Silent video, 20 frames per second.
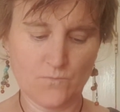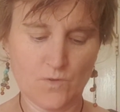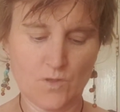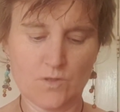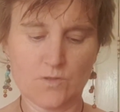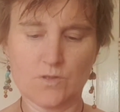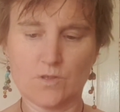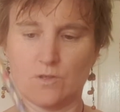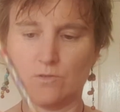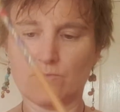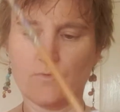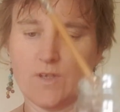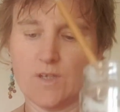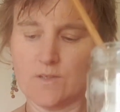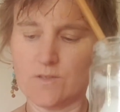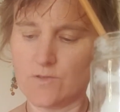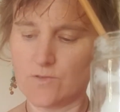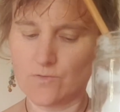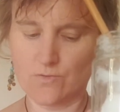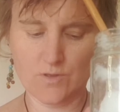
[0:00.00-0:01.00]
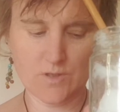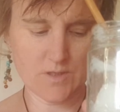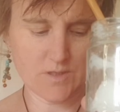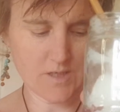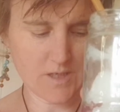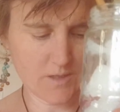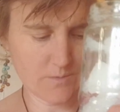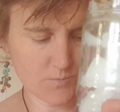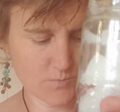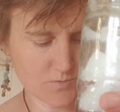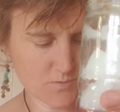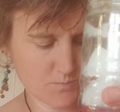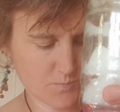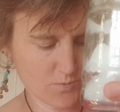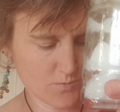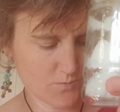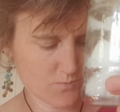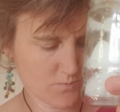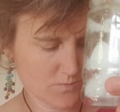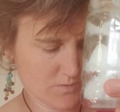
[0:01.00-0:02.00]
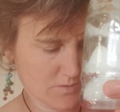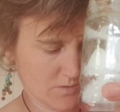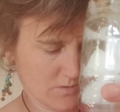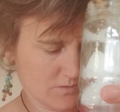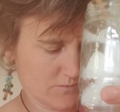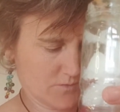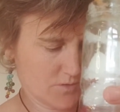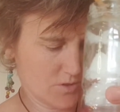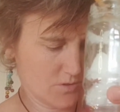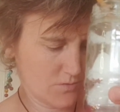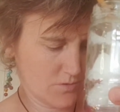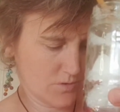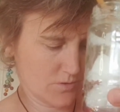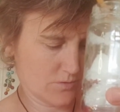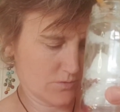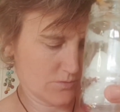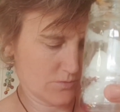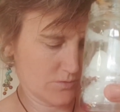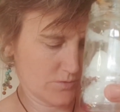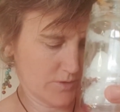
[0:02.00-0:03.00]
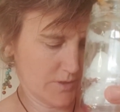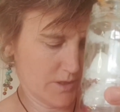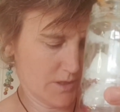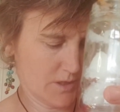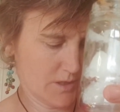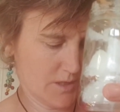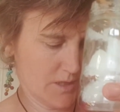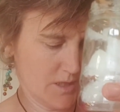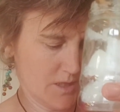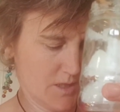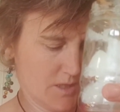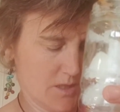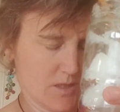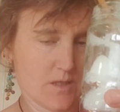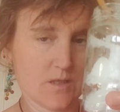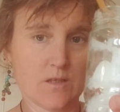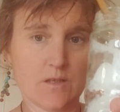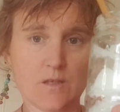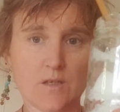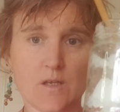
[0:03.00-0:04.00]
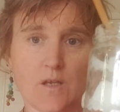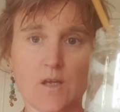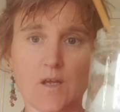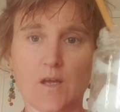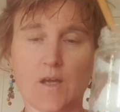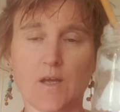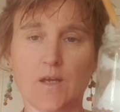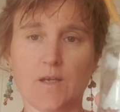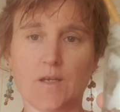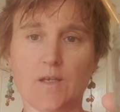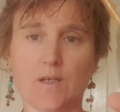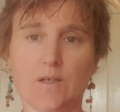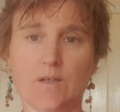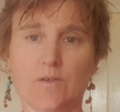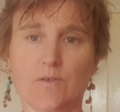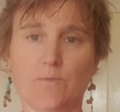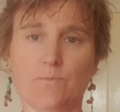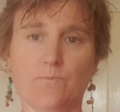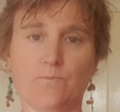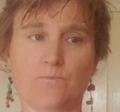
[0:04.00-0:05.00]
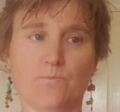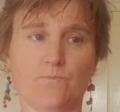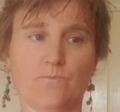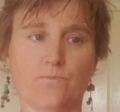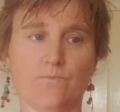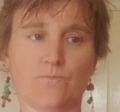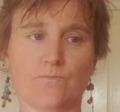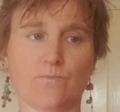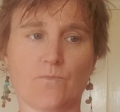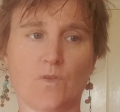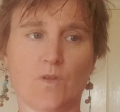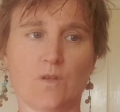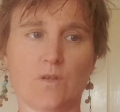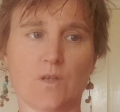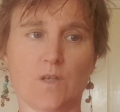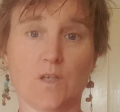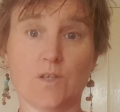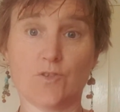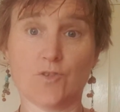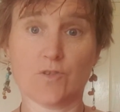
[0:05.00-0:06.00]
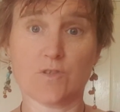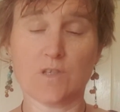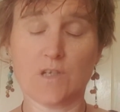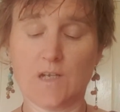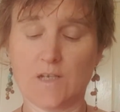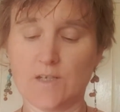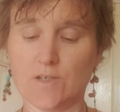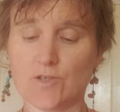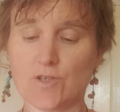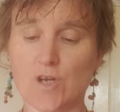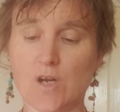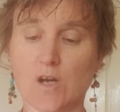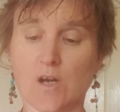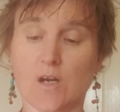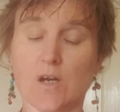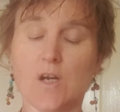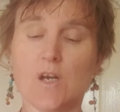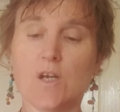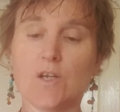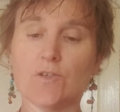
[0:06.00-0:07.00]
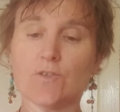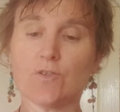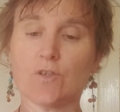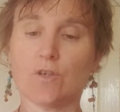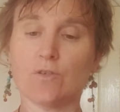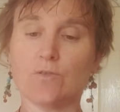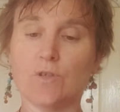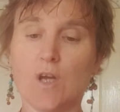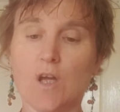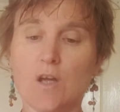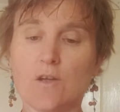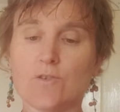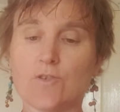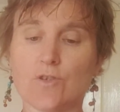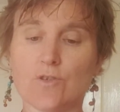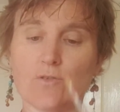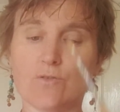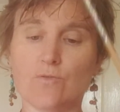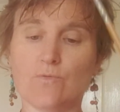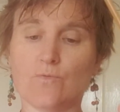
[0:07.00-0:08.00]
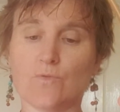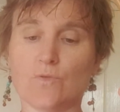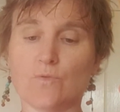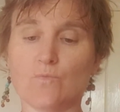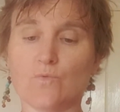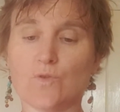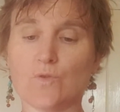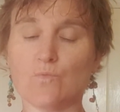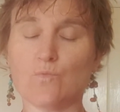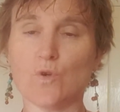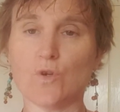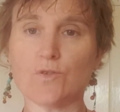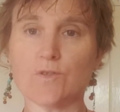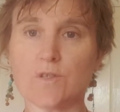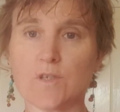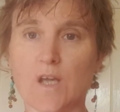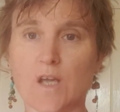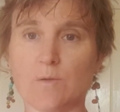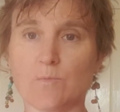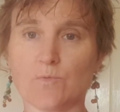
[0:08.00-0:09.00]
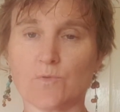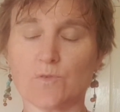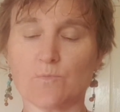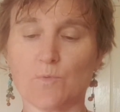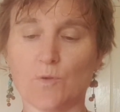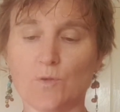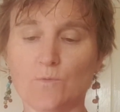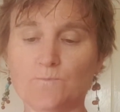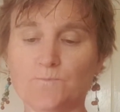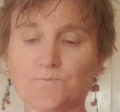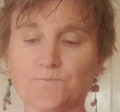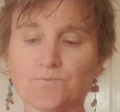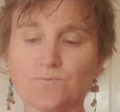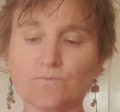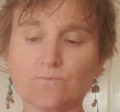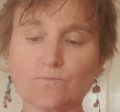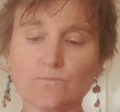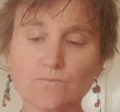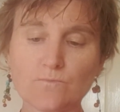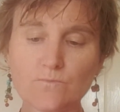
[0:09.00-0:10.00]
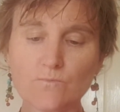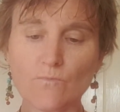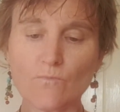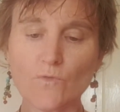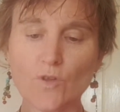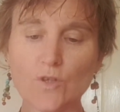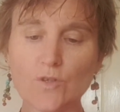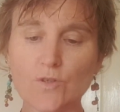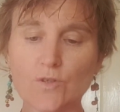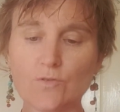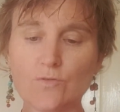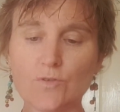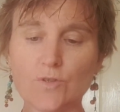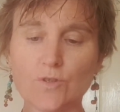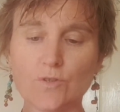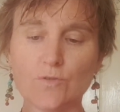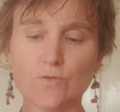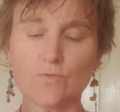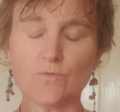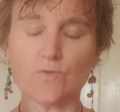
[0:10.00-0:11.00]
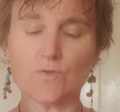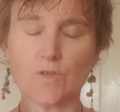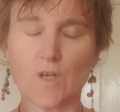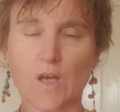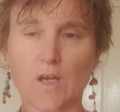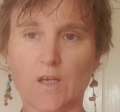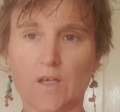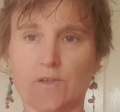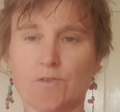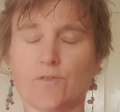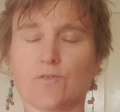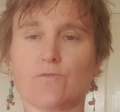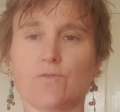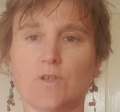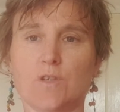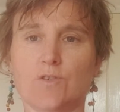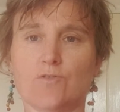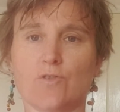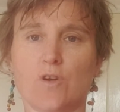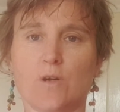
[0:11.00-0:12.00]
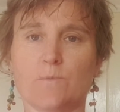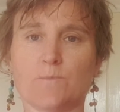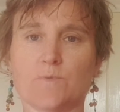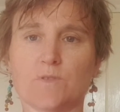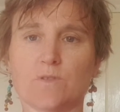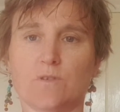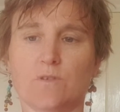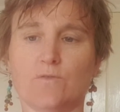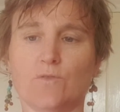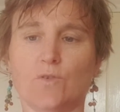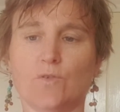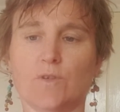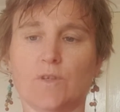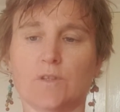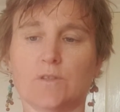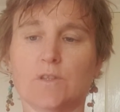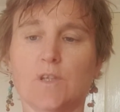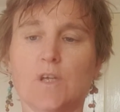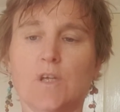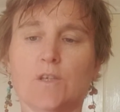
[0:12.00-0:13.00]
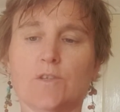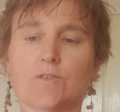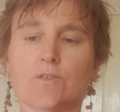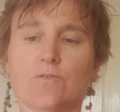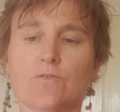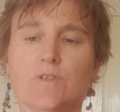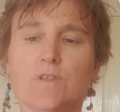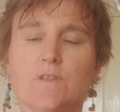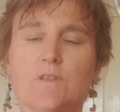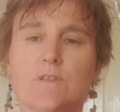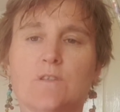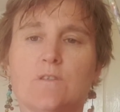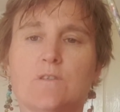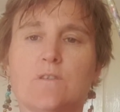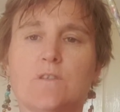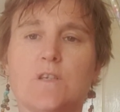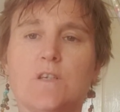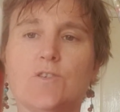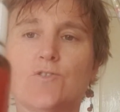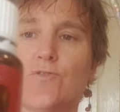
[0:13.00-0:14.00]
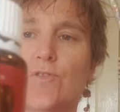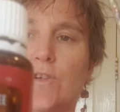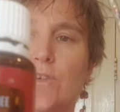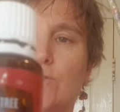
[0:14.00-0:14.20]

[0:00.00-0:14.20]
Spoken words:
So that's 3 tablespoons of coconut oil in just a clean jar. So to 1 tablespoon, you use 3 drops of oil. So this is tea tree